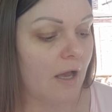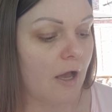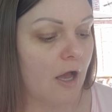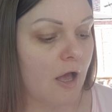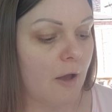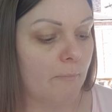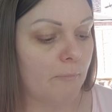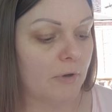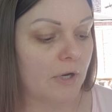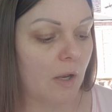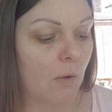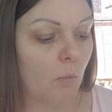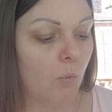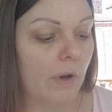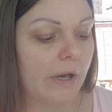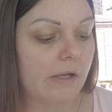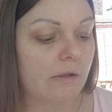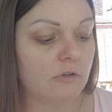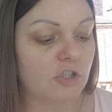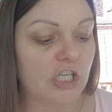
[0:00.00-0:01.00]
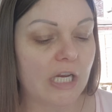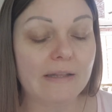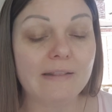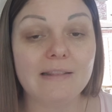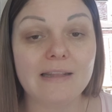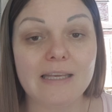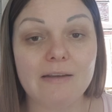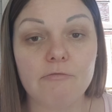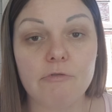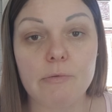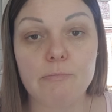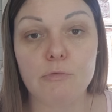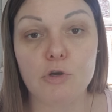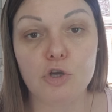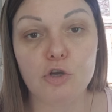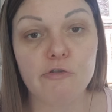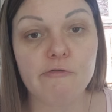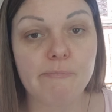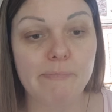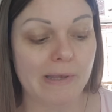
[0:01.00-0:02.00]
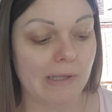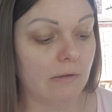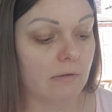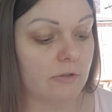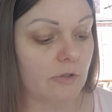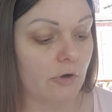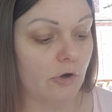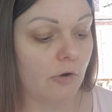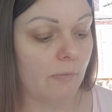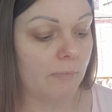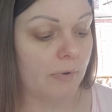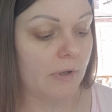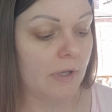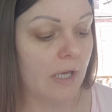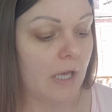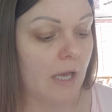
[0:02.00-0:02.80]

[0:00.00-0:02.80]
But it will gently remove build-up